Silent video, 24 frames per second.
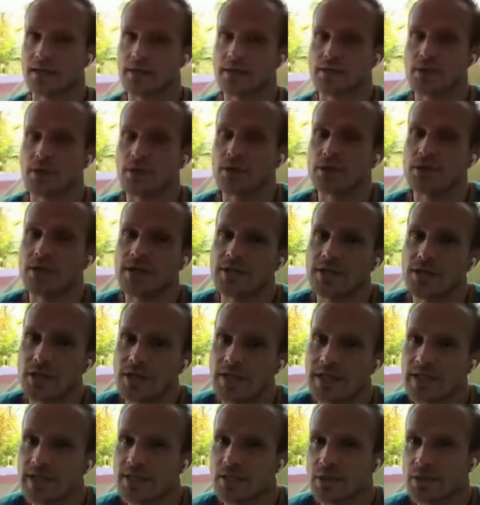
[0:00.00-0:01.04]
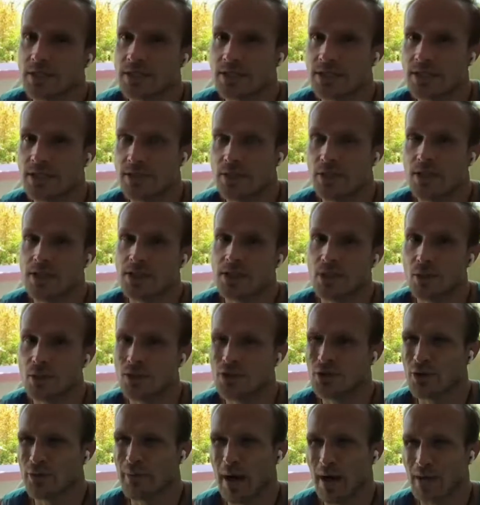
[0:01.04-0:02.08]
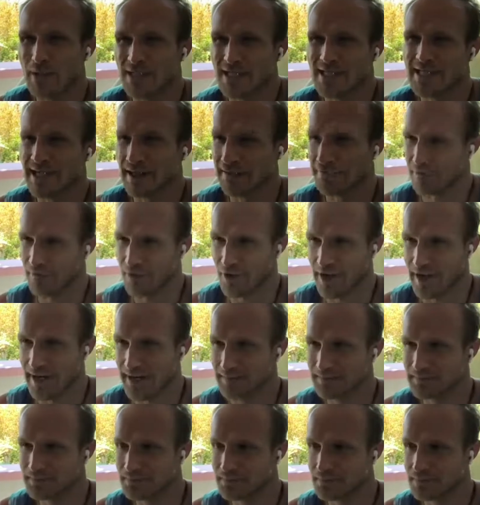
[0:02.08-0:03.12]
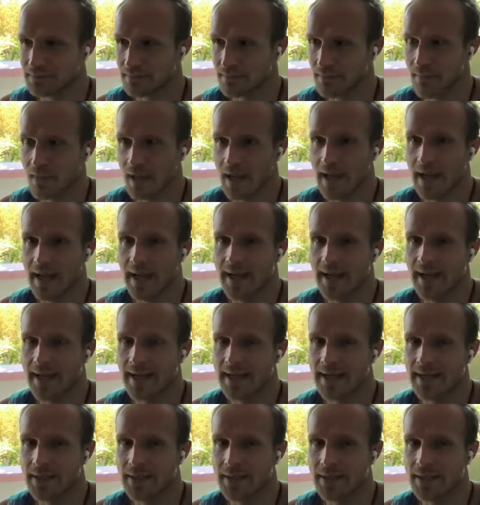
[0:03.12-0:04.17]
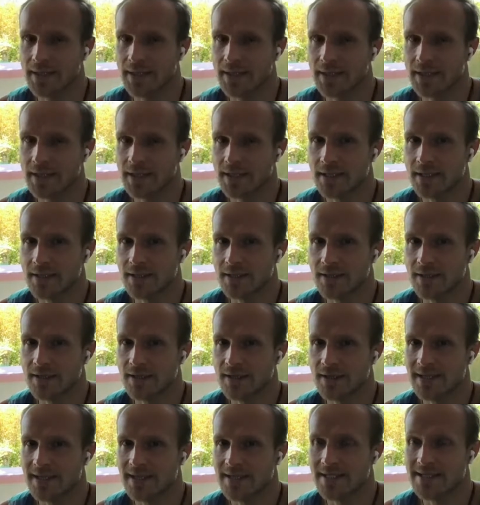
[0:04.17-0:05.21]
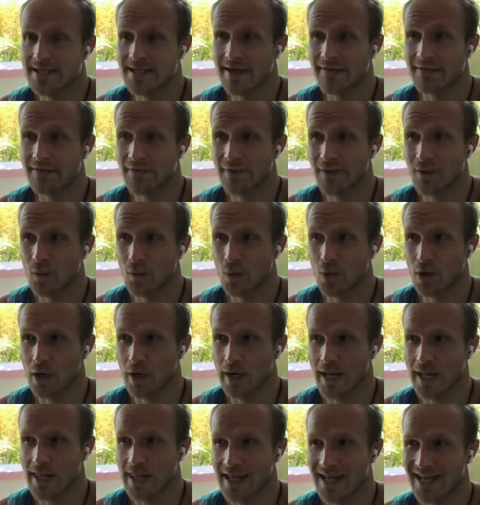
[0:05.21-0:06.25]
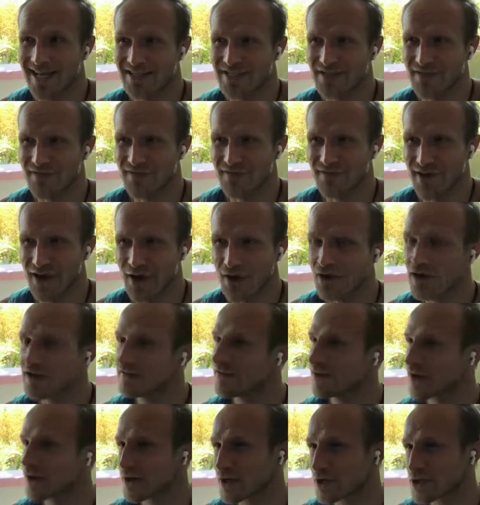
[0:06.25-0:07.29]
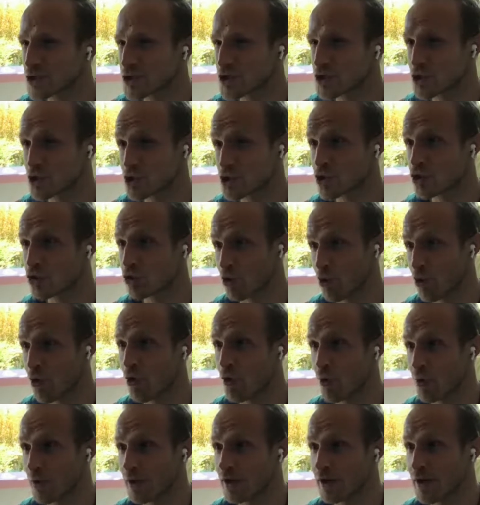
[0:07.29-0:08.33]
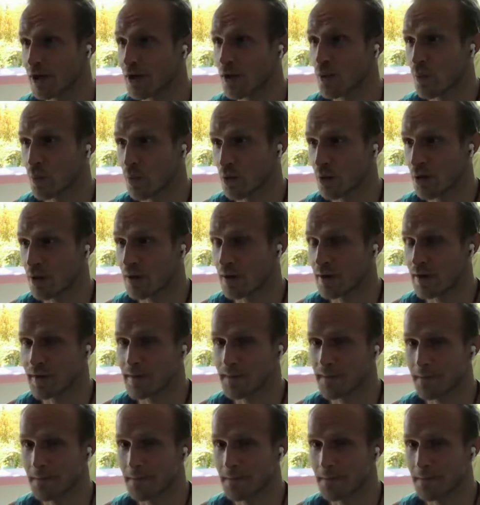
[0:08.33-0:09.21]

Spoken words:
So the Gene Key 22 is also about suffering. And the suffering word, I think it's a very, very strong word.